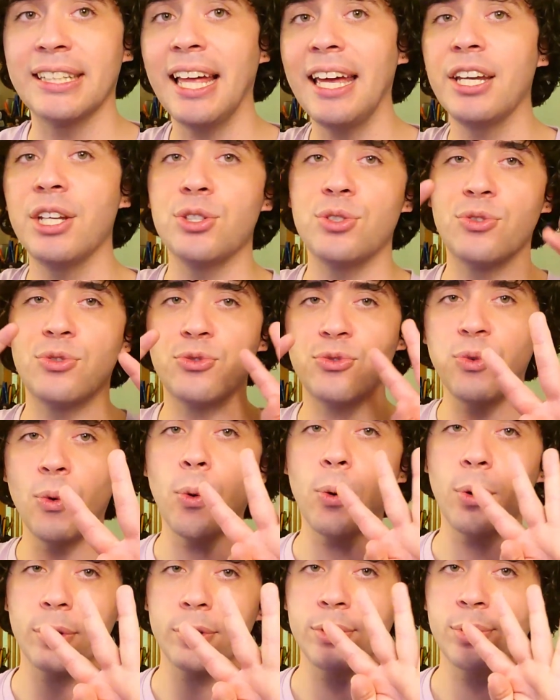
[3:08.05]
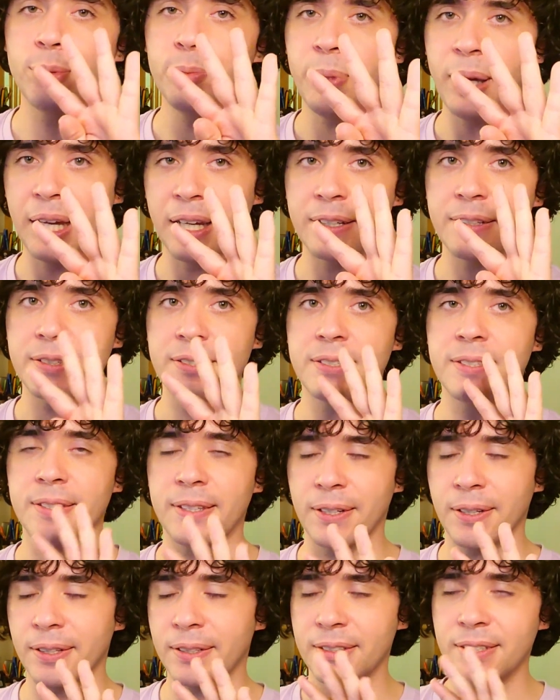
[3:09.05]
and that is 4 new pings
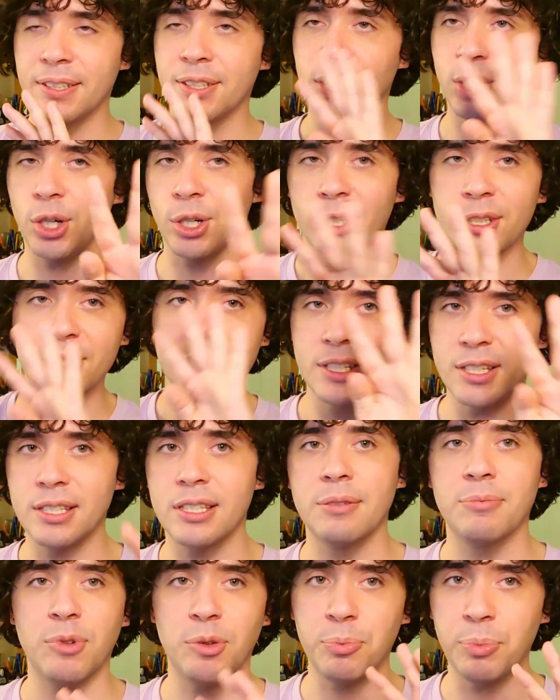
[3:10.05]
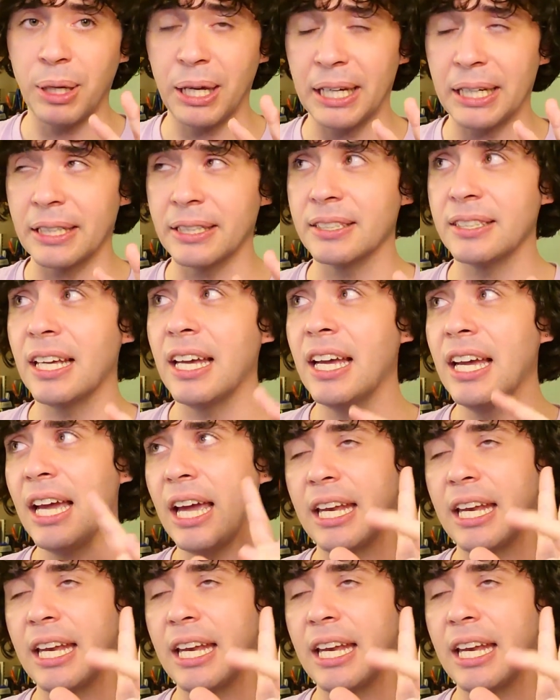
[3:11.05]
to the current system of pings,